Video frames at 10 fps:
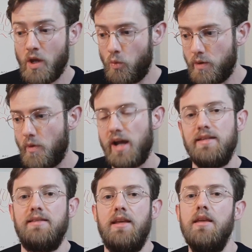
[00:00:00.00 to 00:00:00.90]
we might
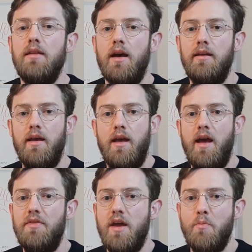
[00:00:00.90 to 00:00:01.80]
see that
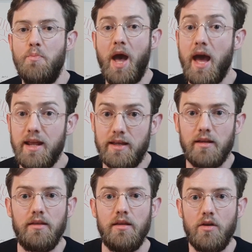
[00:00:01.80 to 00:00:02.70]
and then panic
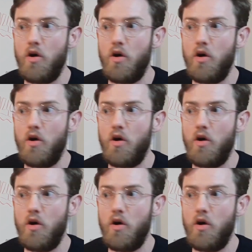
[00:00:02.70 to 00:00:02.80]
and think,